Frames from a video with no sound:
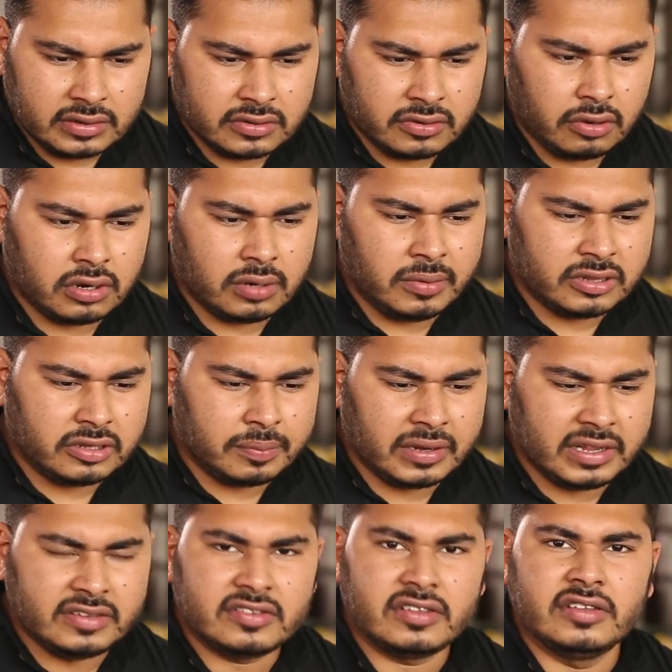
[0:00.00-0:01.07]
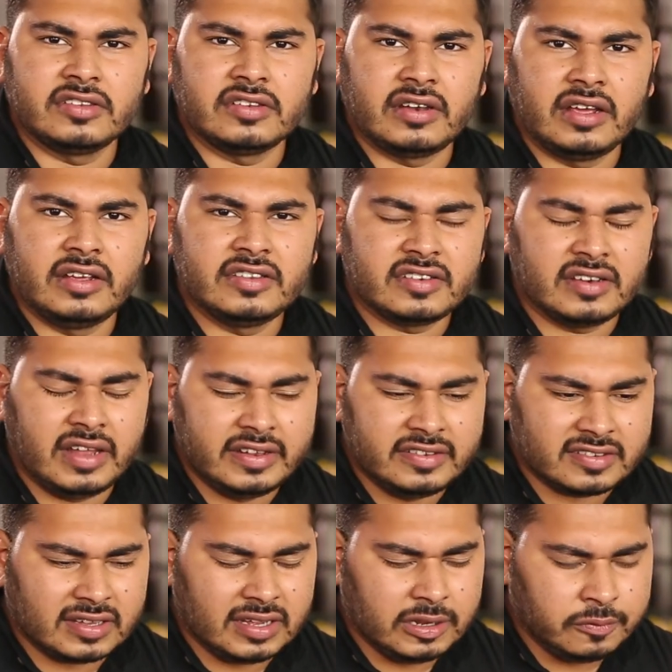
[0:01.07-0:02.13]
talk about the place. It's a nice
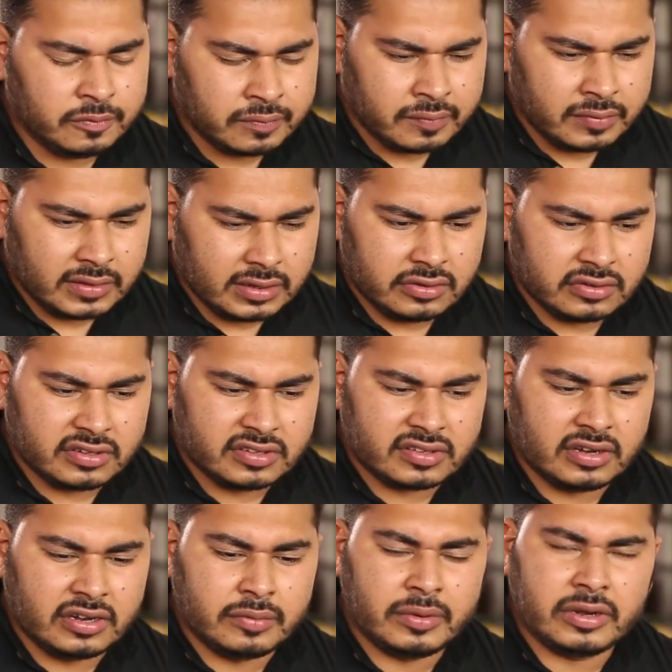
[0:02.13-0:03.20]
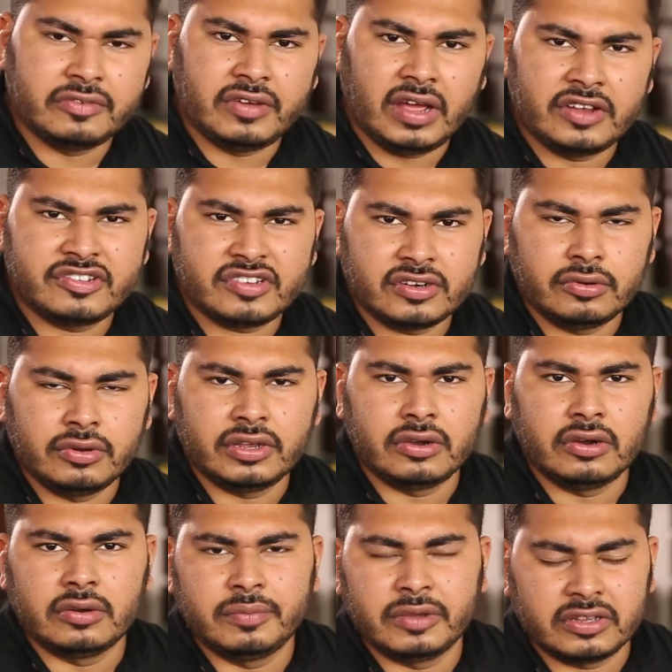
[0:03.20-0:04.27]
landscape. You know, there's a little bit of action going
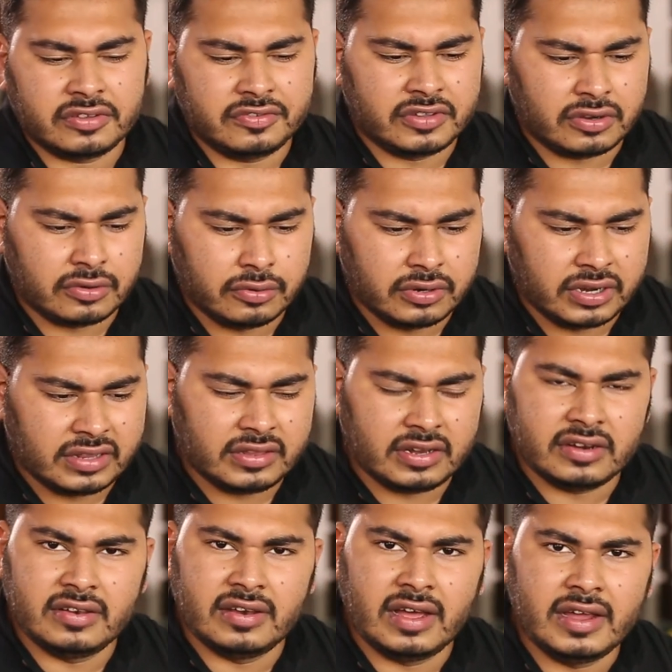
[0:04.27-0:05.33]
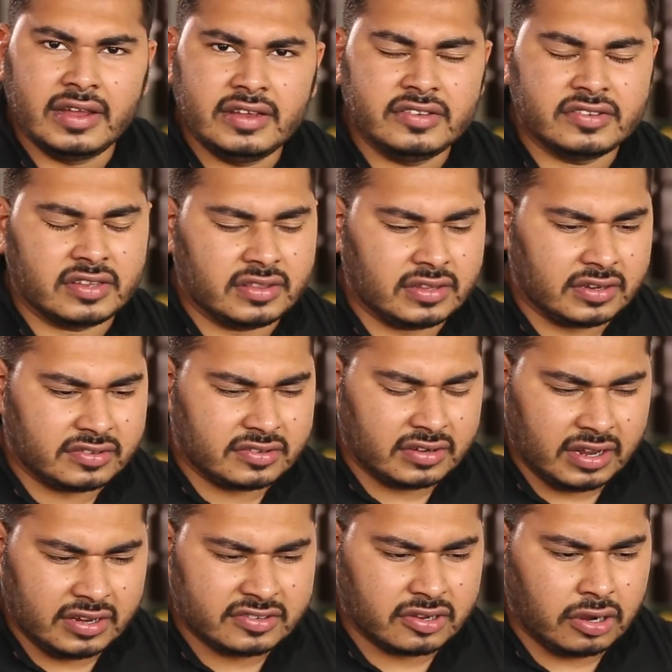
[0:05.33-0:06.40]
on because of the road, and there are lines, and there's a
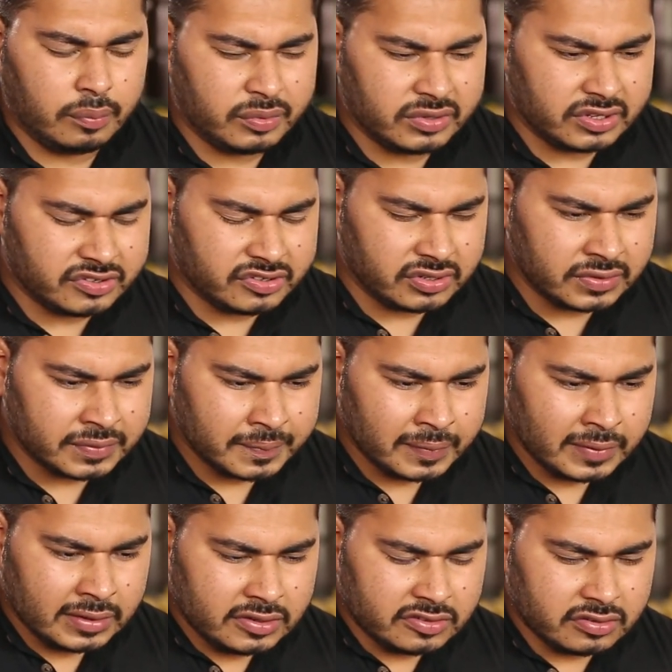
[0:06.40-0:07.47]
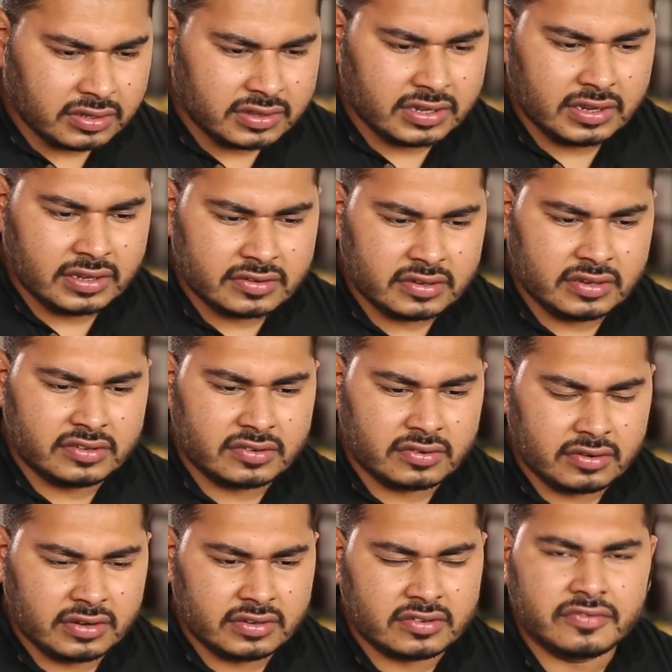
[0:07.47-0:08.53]
nice composition. So I think it's
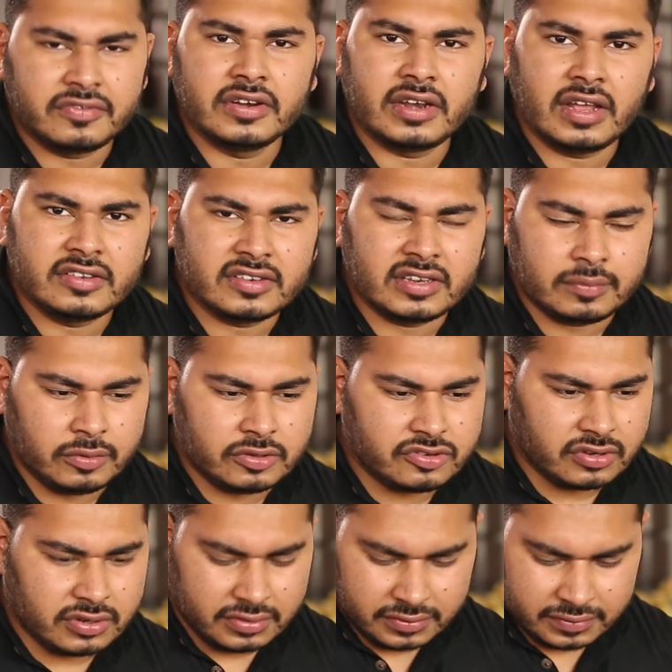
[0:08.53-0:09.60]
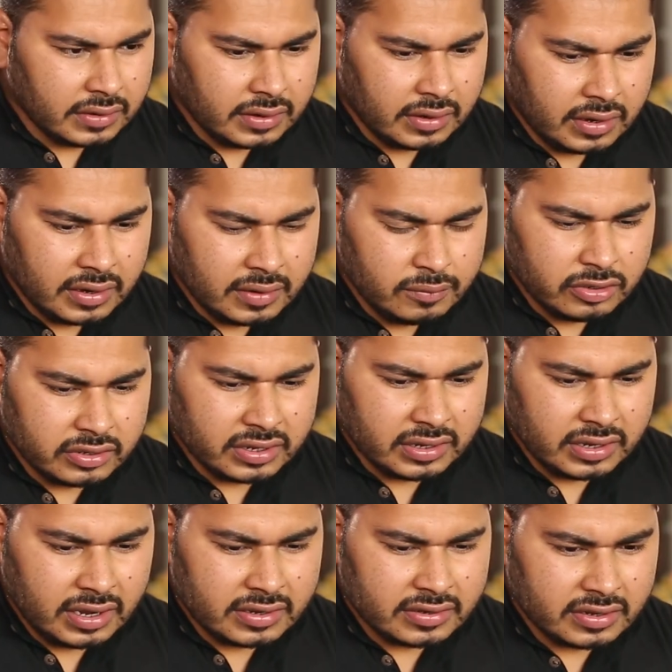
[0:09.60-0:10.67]
a fantastic picture. I'm
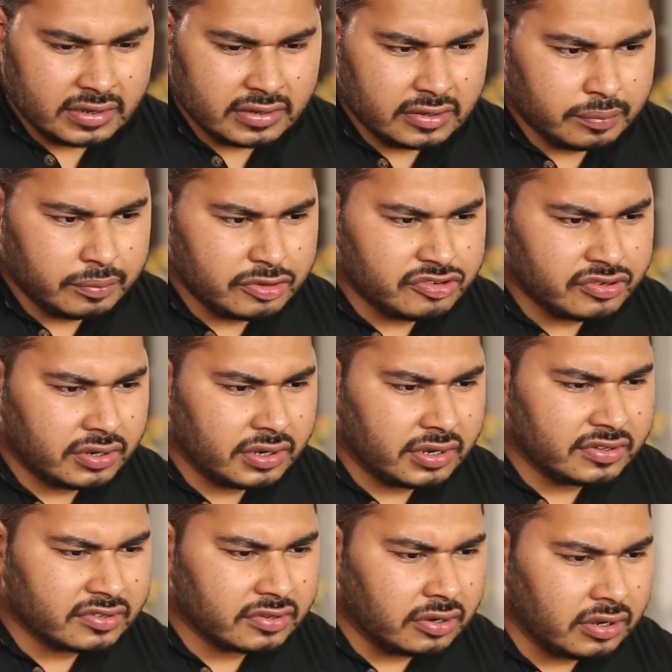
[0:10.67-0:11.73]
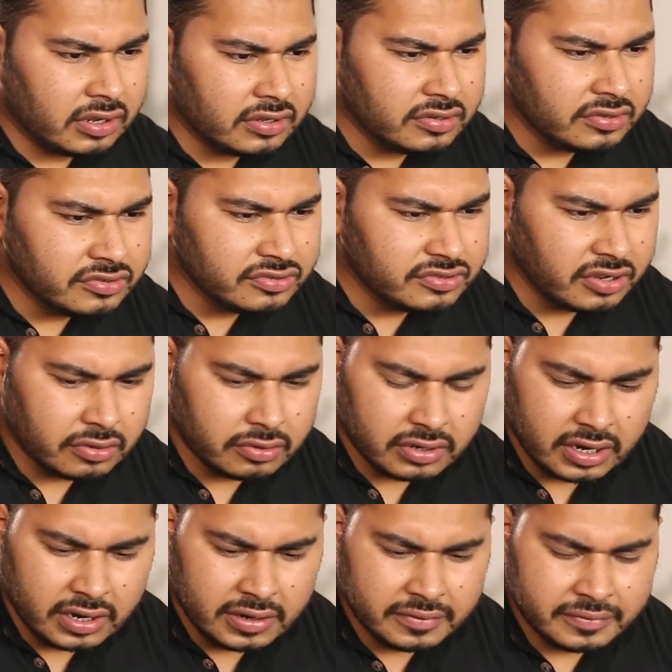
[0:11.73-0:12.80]
looking at another picture. It's called
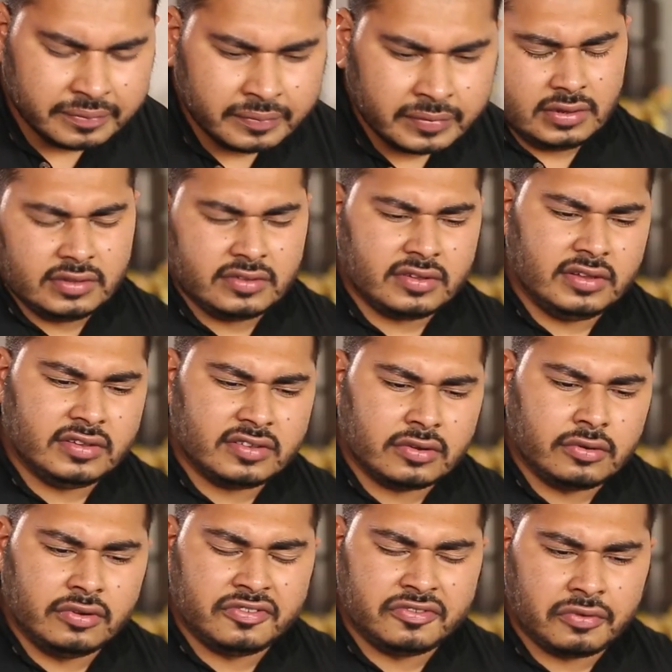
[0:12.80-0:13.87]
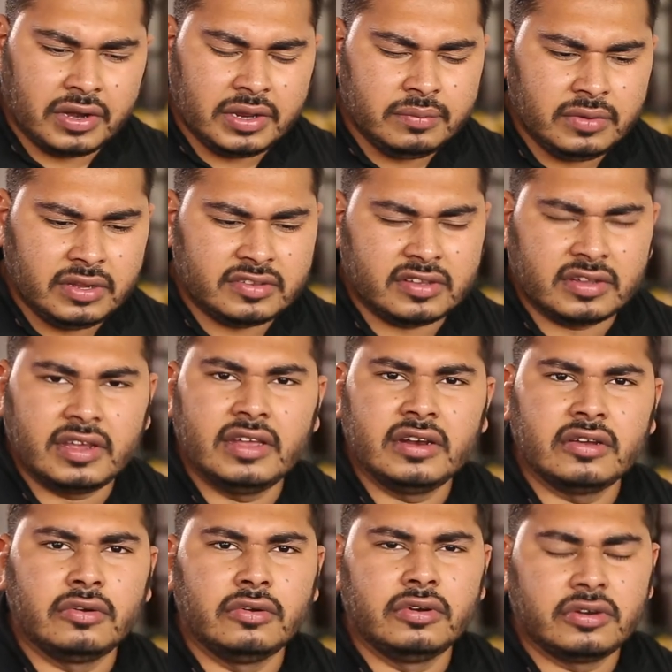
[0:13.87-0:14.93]
Jarokha. It's a good frame. It's again
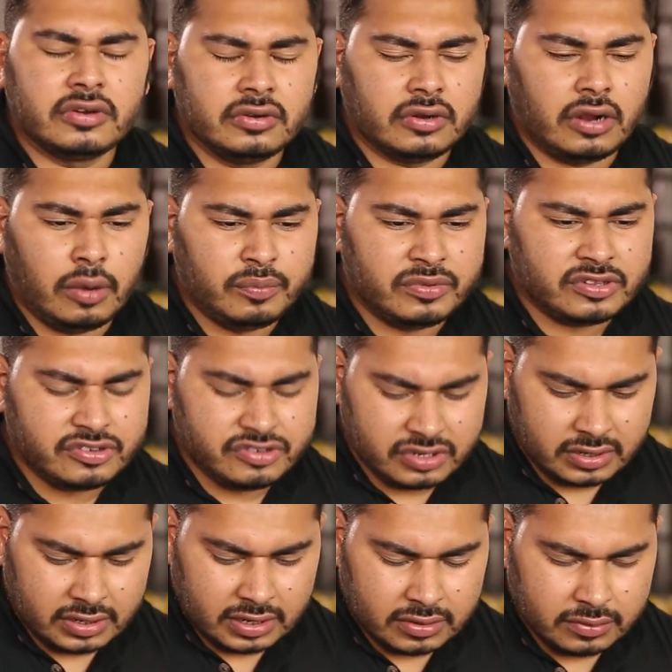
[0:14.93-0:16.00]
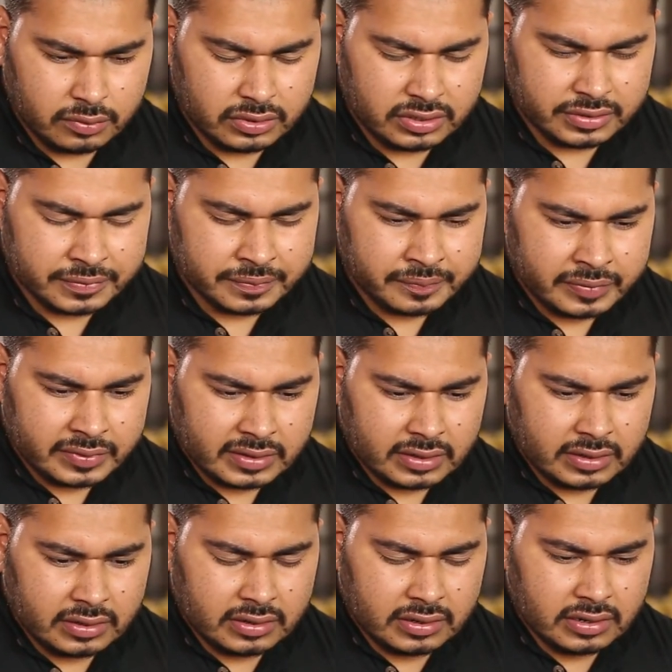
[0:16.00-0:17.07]
a good composition. I would
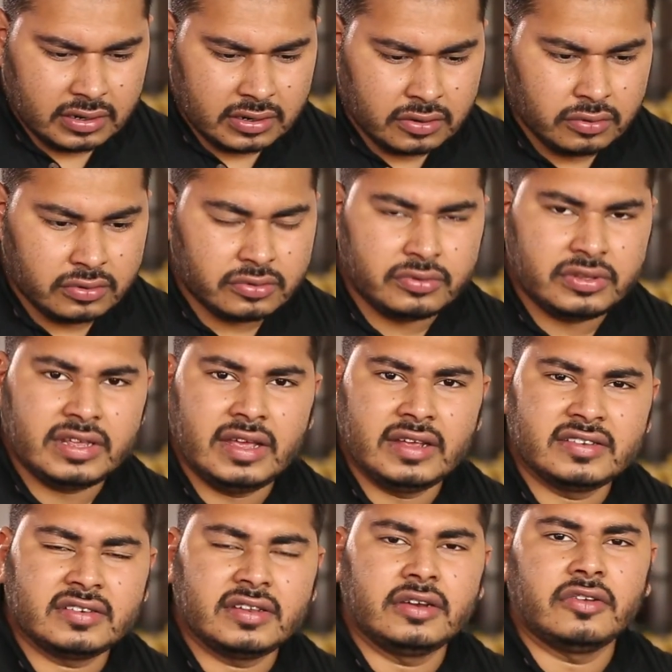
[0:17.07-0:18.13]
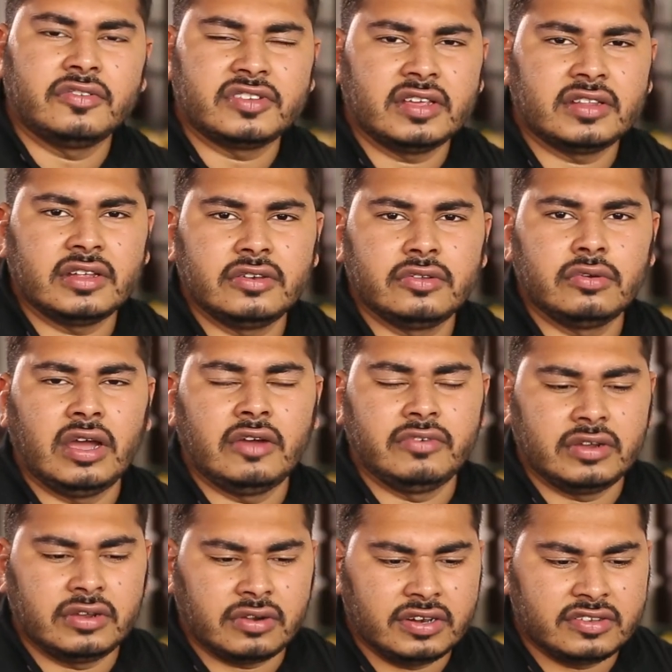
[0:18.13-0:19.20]
go to the extent of saying that you have a
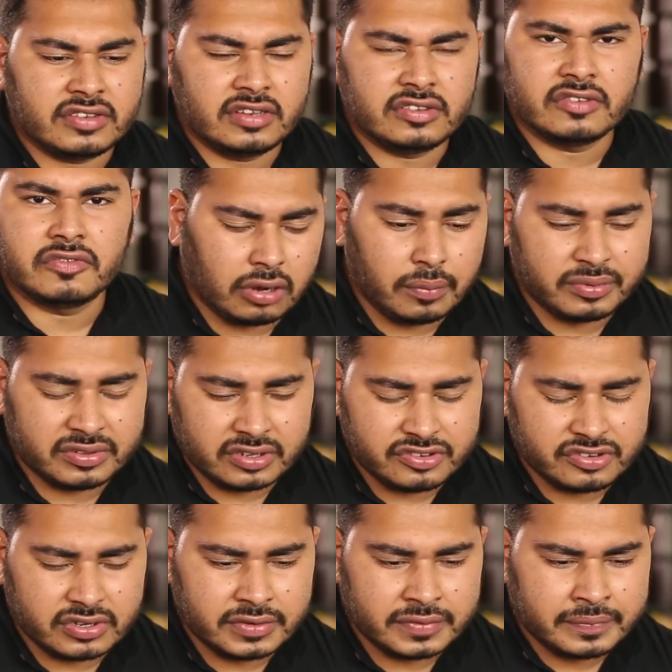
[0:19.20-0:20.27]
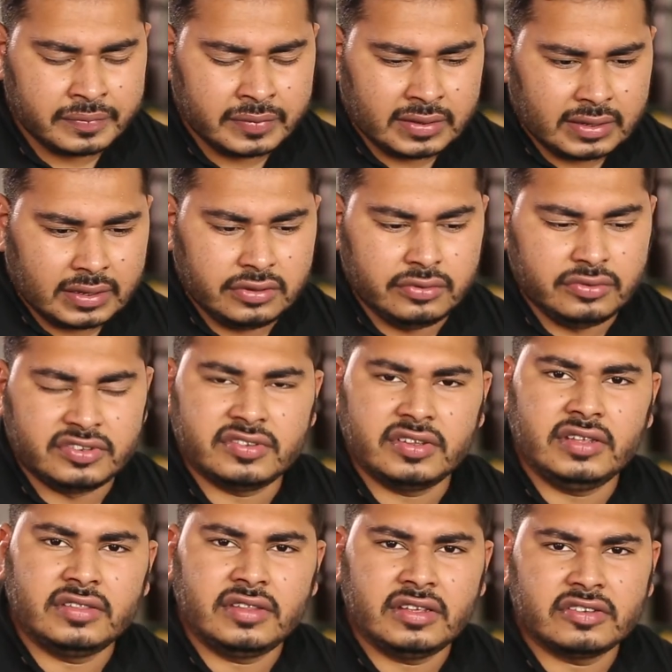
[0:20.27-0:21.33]
great sense of composition. You
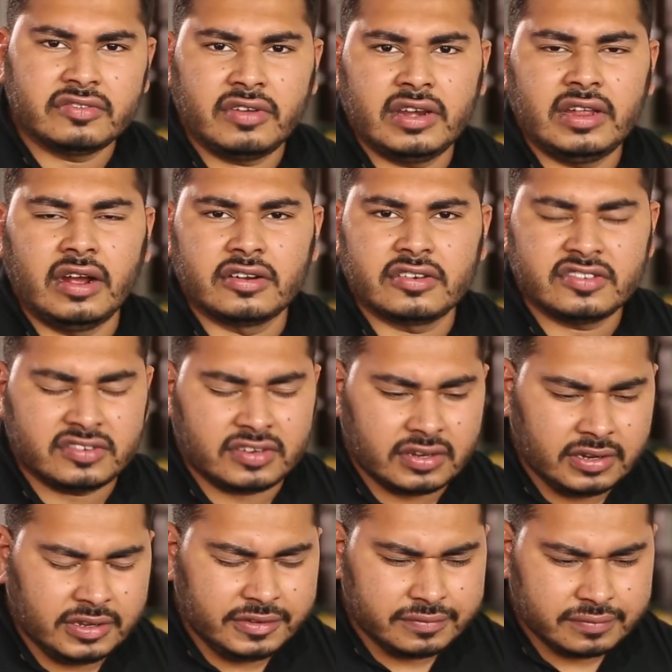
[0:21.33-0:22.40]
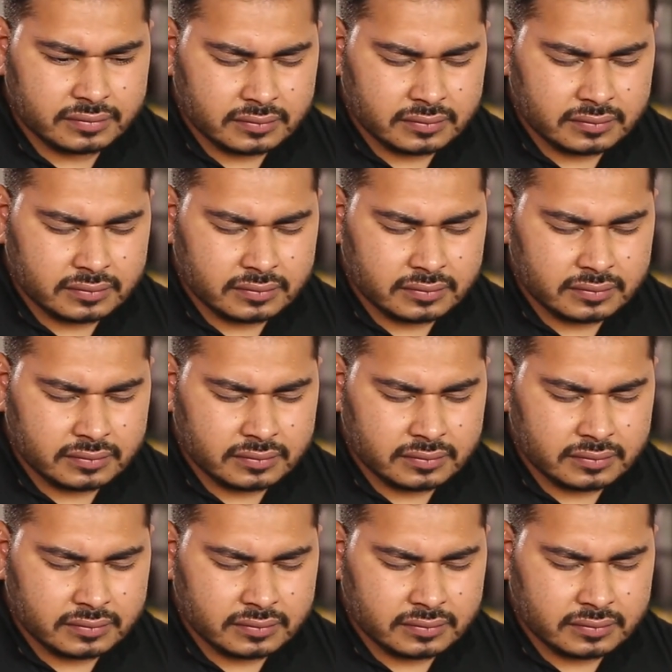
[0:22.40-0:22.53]
see things very artistically.